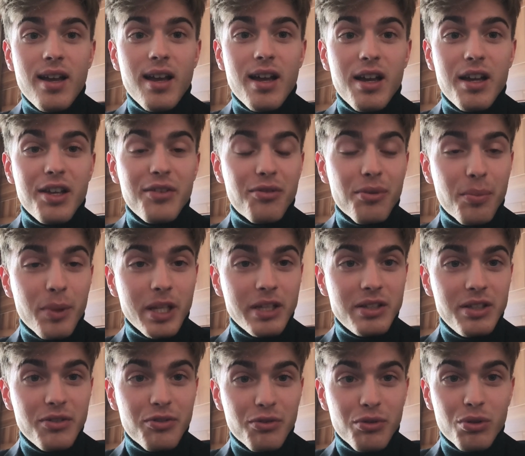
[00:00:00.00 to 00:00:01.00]
If he
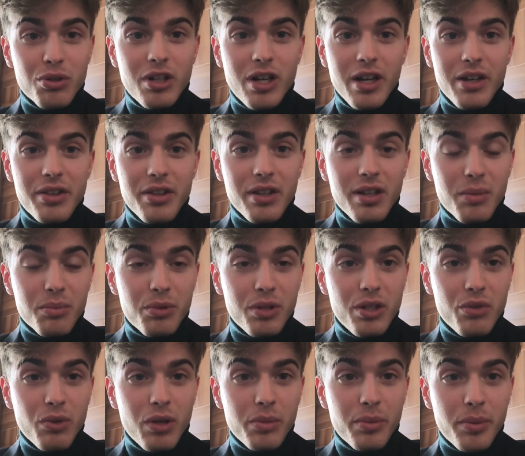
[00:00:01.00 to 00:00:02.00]
plays e4, I think I'm
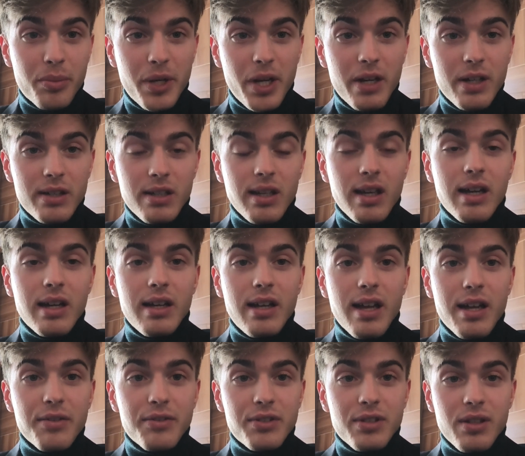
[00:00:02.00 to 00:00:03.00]
pretty well prepared. I
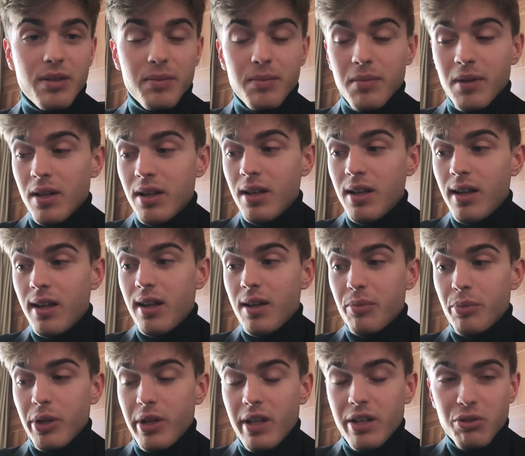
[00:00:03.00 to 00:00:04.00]
have some
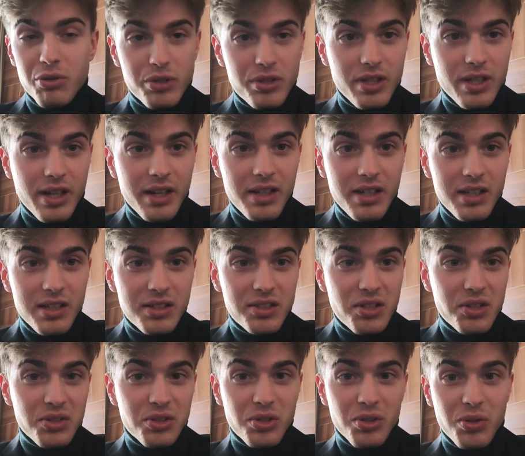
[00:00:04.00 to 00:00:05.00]
pretty interesting
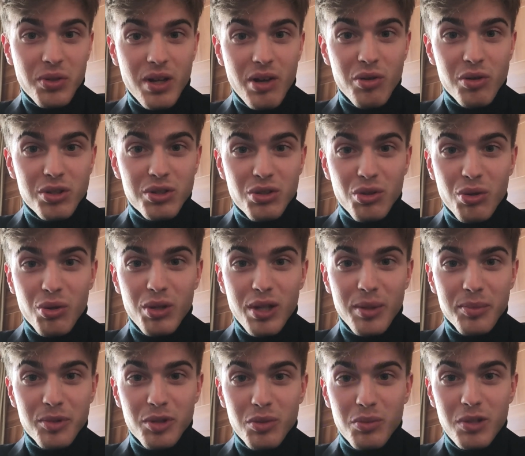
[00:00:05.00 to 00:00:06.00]
ideas, so now it's all
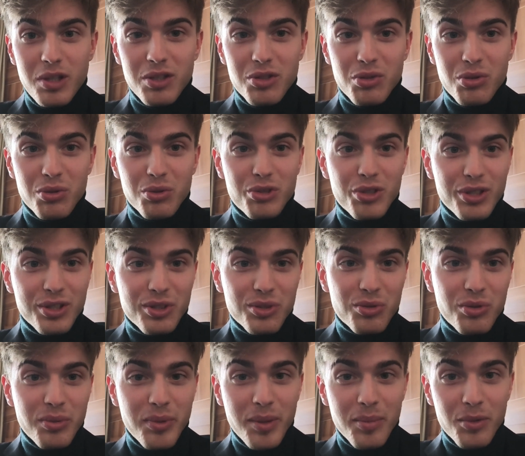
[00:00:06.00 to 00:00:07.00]
up to me to
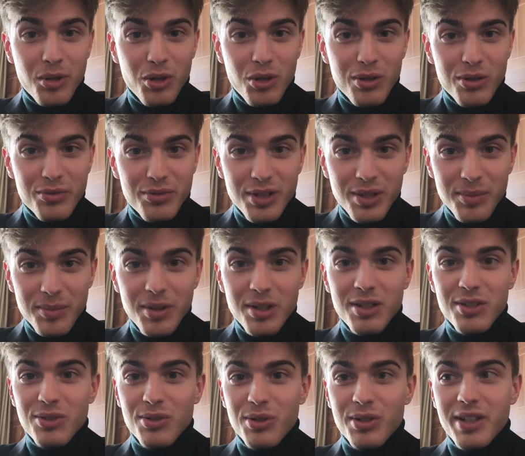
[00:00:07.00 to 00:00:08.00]
just remember all of them
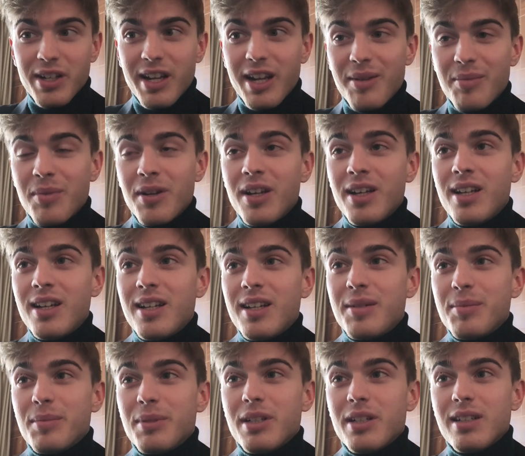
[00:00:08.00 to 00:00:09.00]
during the game.
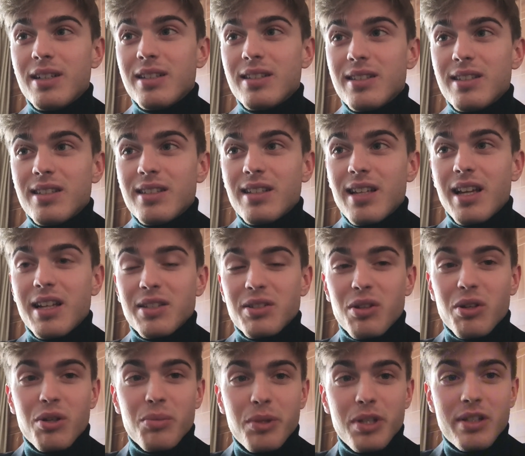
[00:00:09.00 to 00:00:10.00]
But yeah, it's
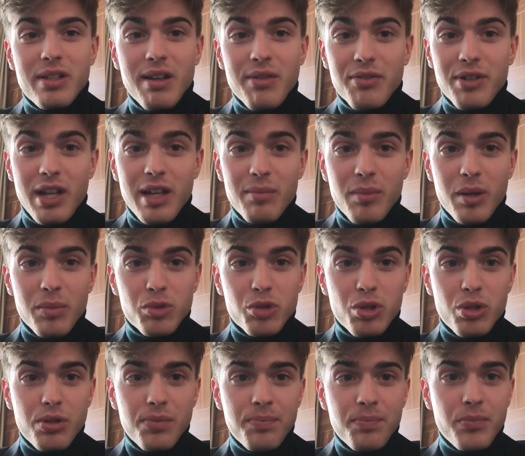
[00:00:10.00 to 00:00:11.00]
gonna be a tough game, I'm
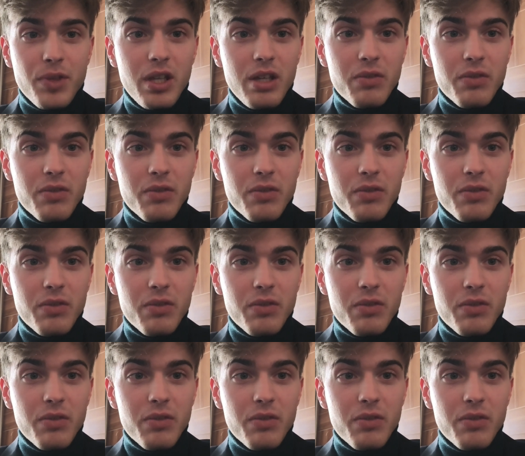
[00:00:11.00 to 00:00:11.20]
sure.